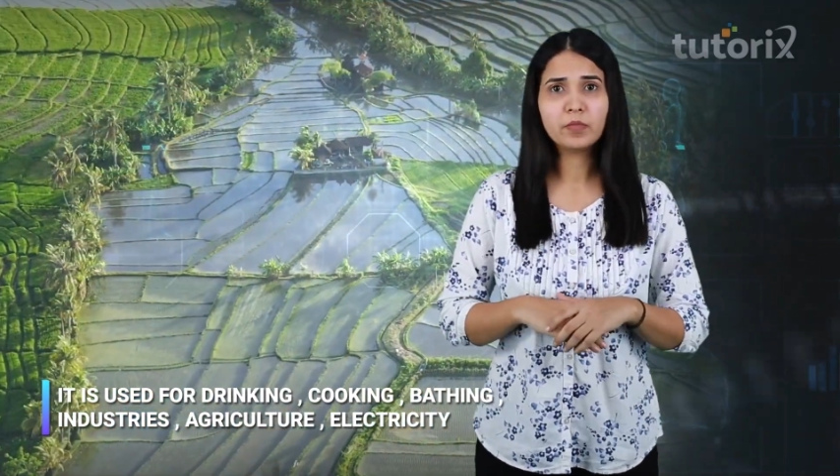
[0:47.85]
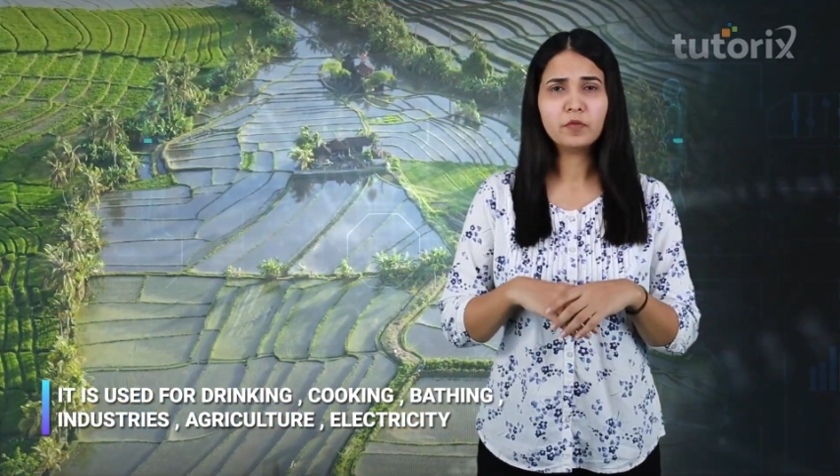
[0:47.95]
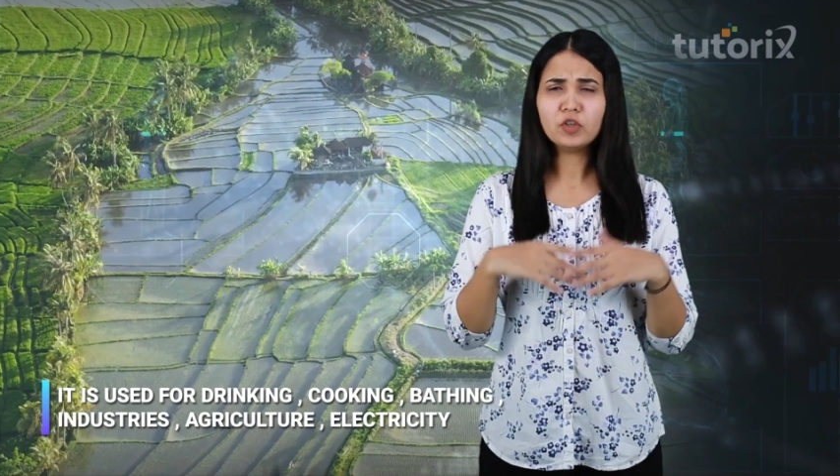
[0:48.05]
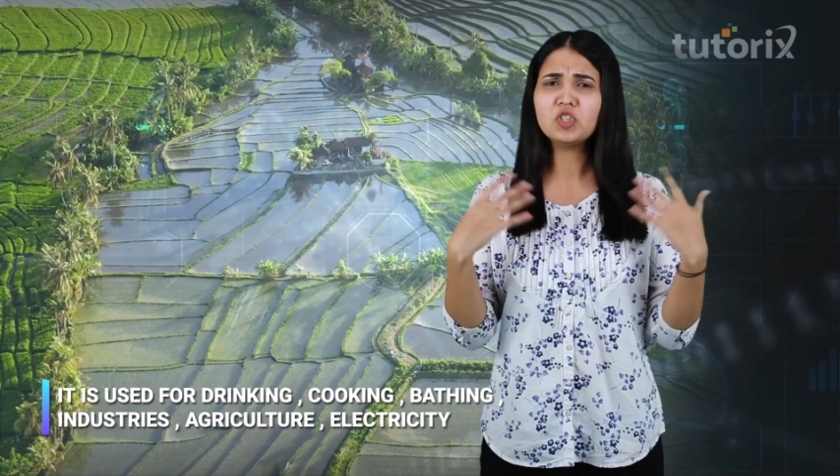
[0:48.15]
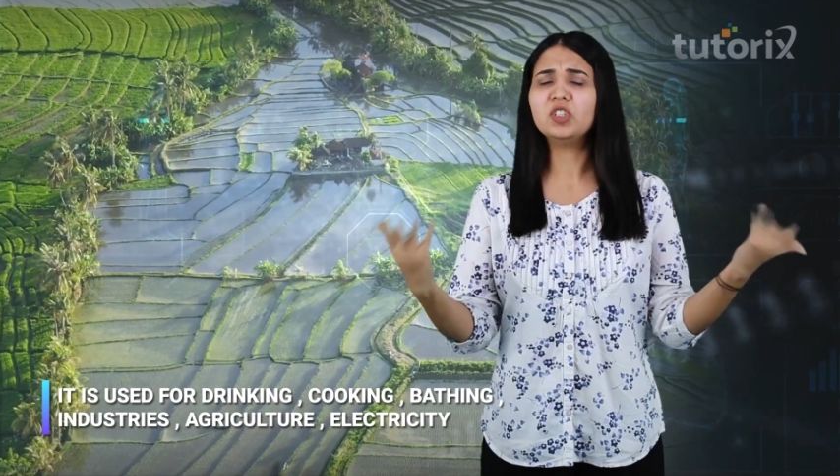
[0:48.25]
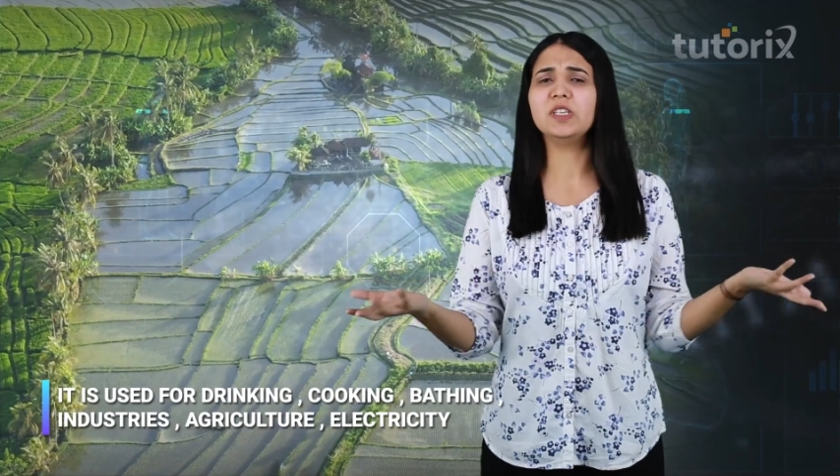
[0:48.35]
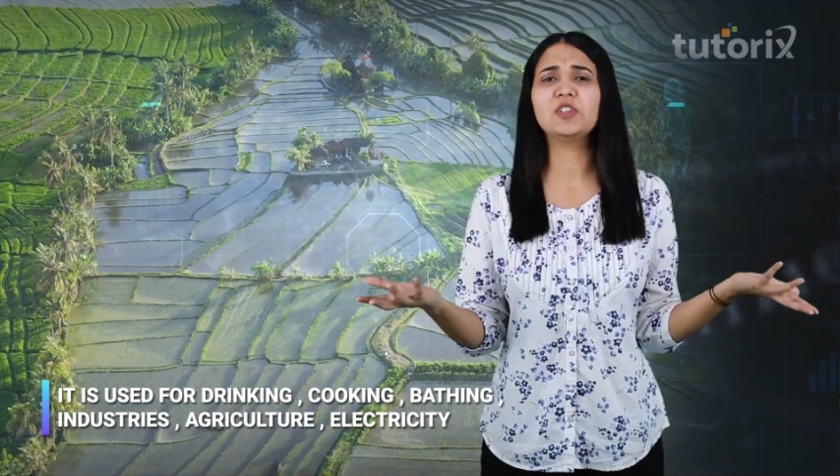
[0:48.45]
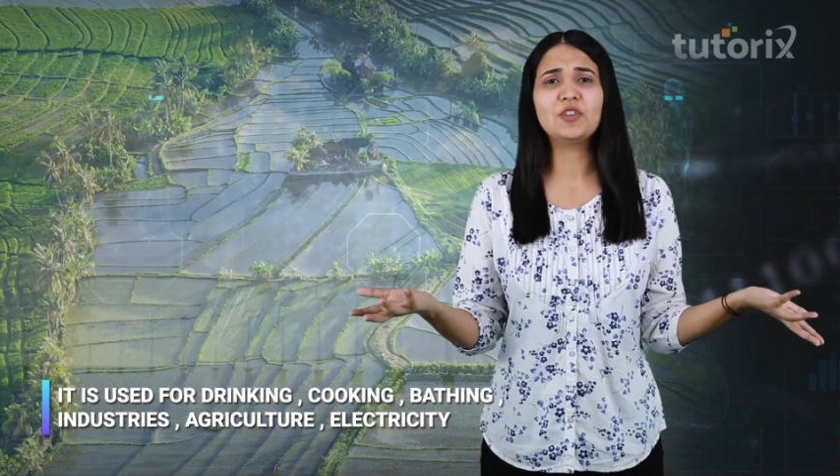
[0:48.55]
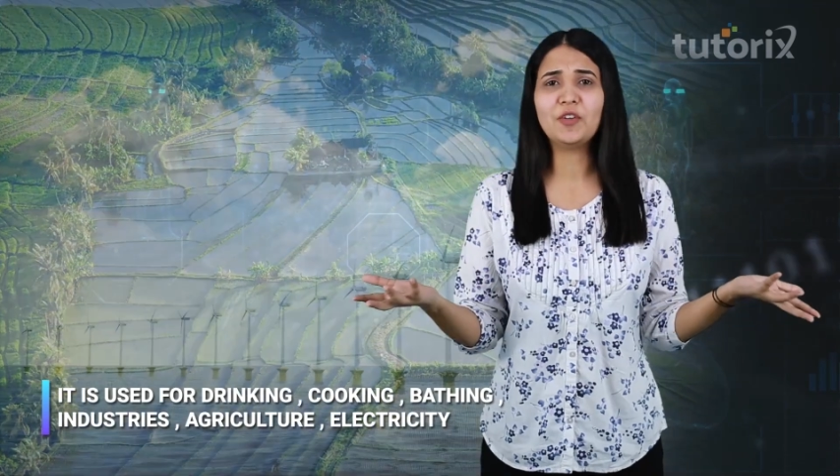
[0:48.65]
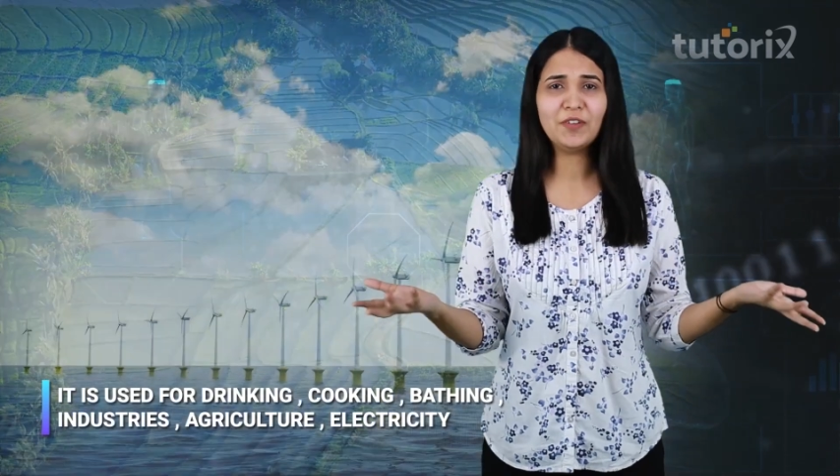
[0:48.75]
for
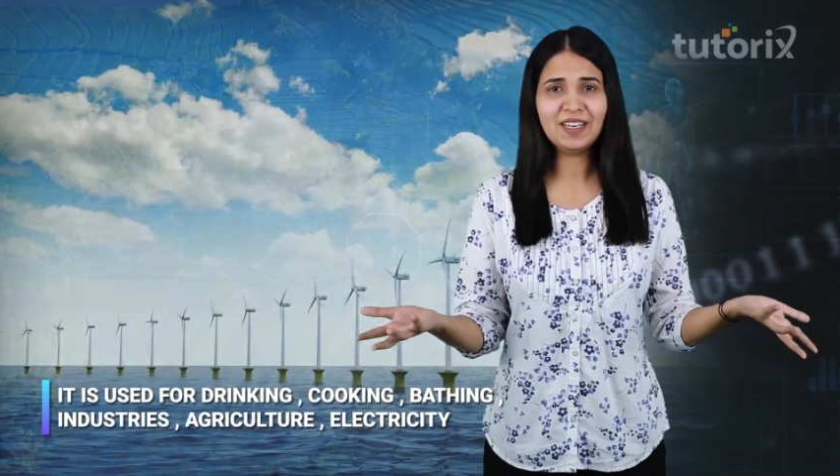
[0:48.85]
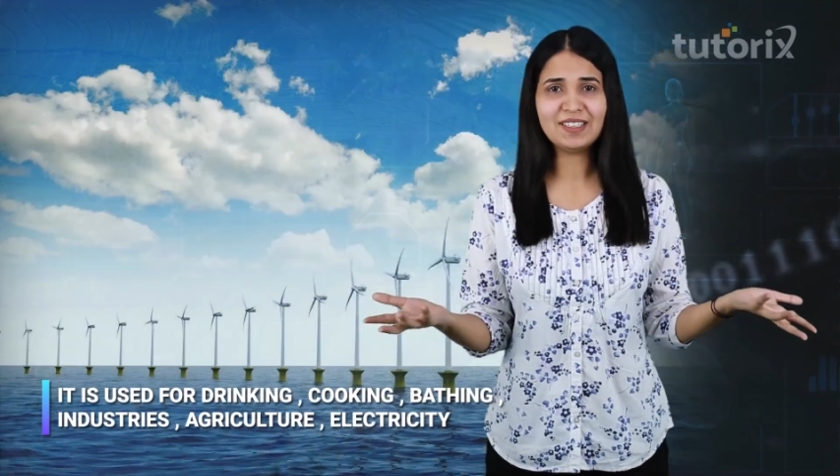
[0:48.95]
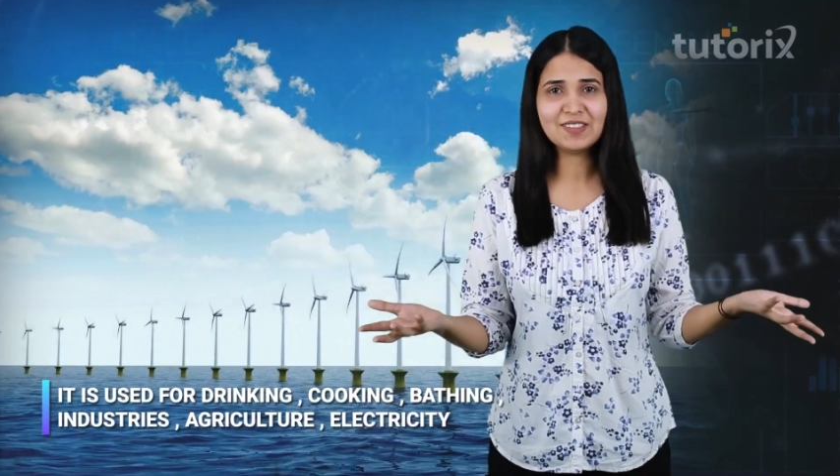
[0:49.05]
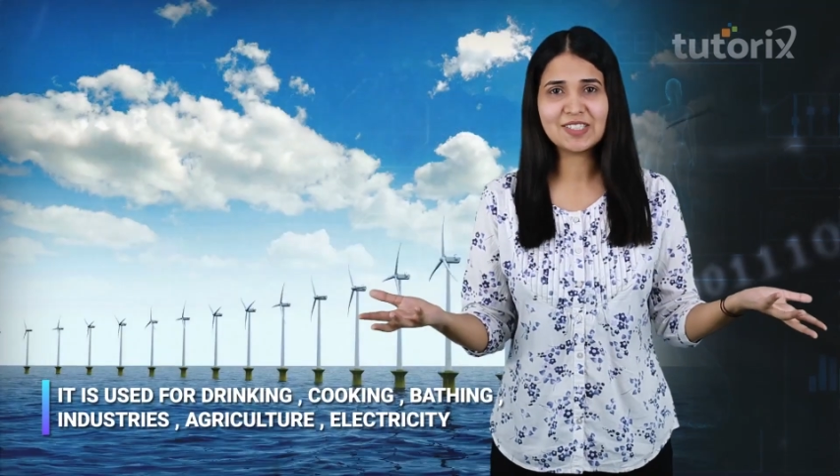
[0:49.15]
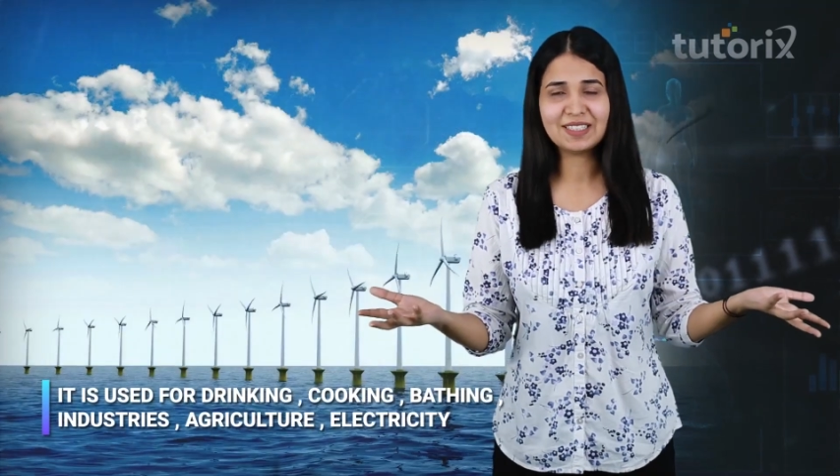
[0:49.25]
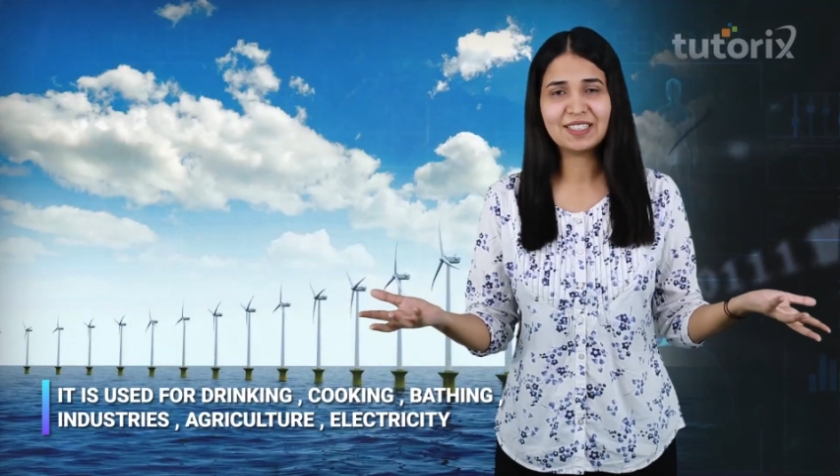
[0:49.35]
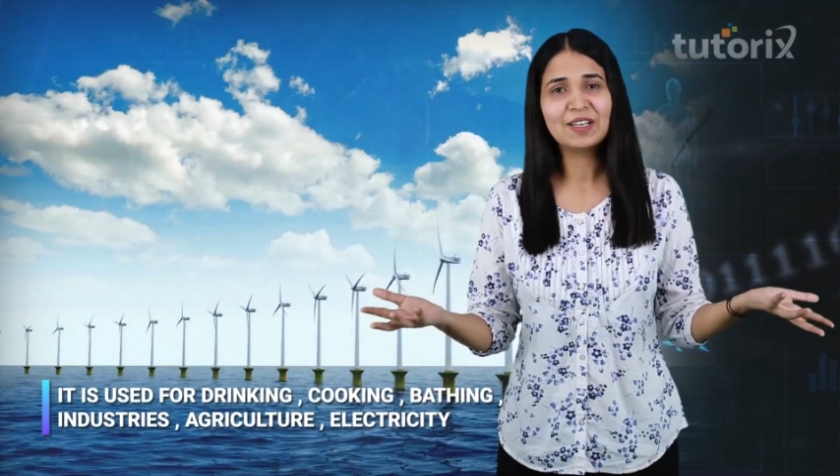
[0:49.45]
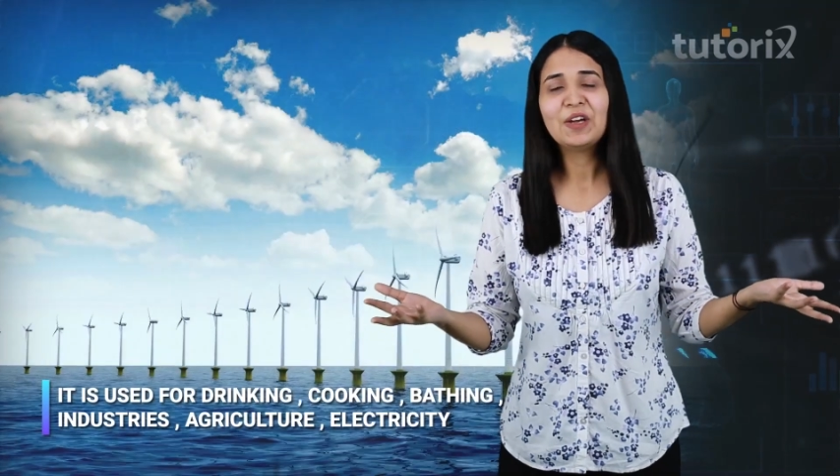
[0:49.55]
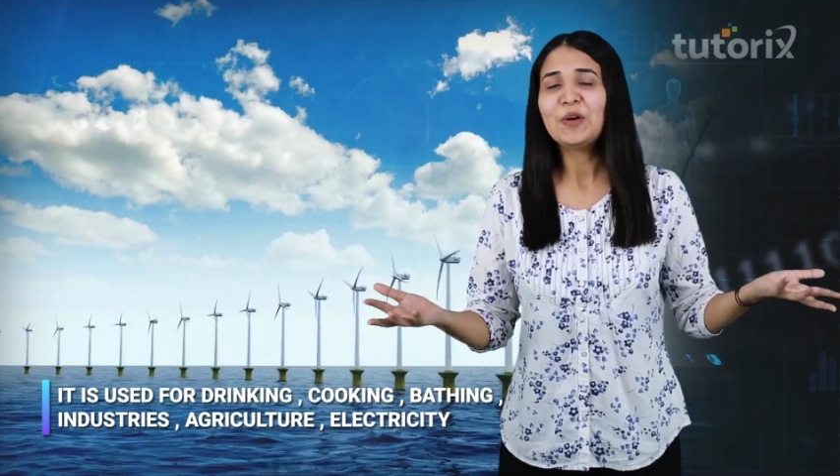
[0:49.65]
generation of electricity.